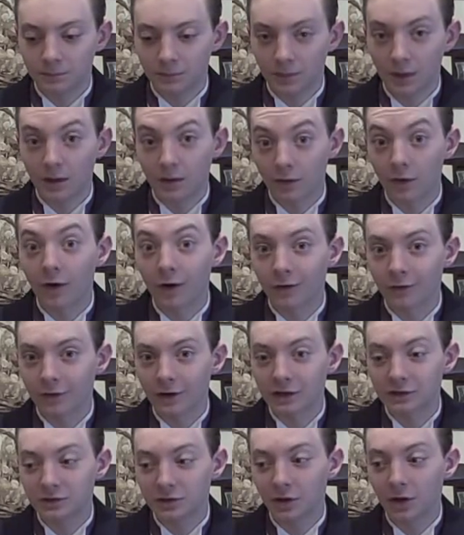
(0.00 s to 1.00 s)
Yeah, there are. There
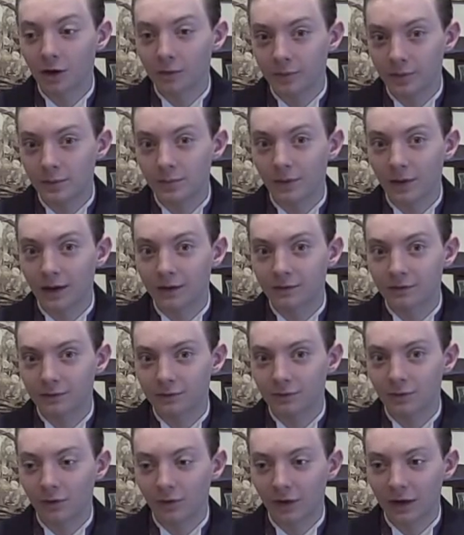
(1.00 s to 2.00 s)
actually are people out there
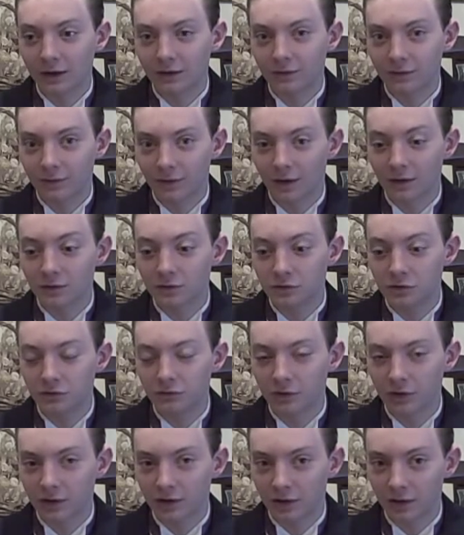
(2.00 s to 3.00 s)
who collect energy
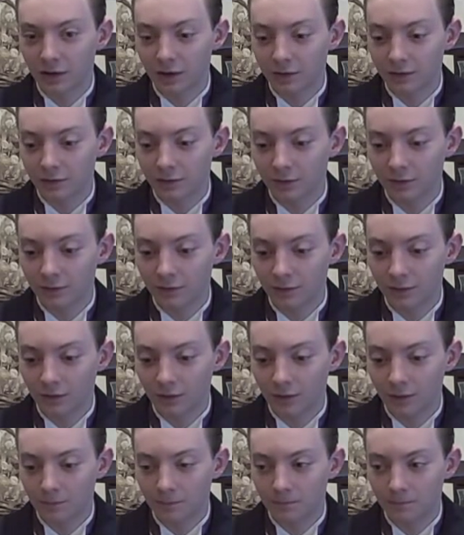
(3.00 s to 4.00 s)
drink cans.
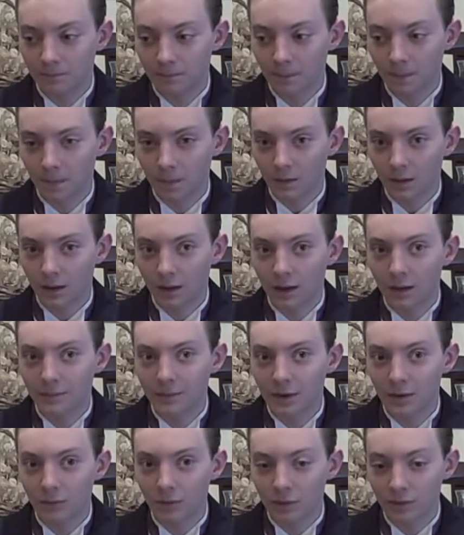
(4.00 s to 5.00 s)
I'm
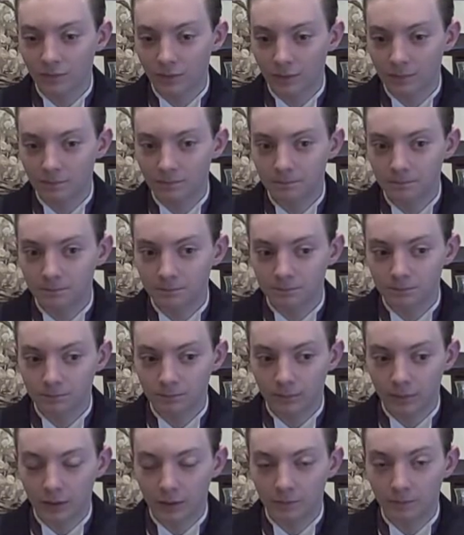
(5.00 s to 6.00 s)
not one of them,
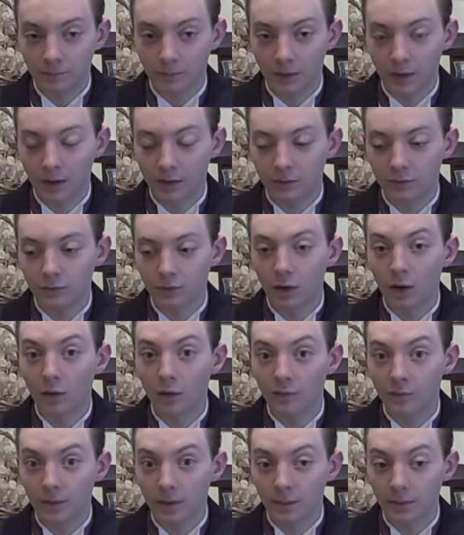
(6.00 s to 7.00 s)
but I do know
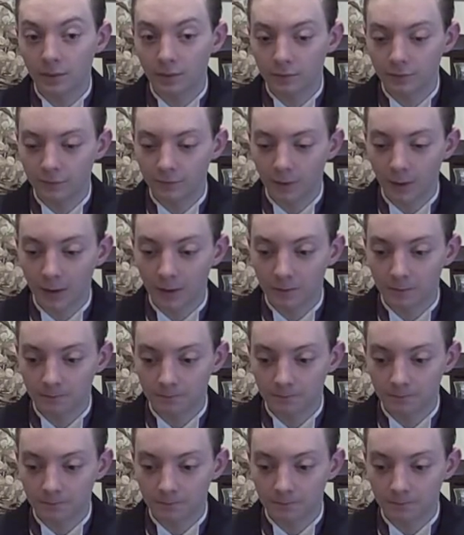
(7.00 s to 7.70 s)
of people who do that.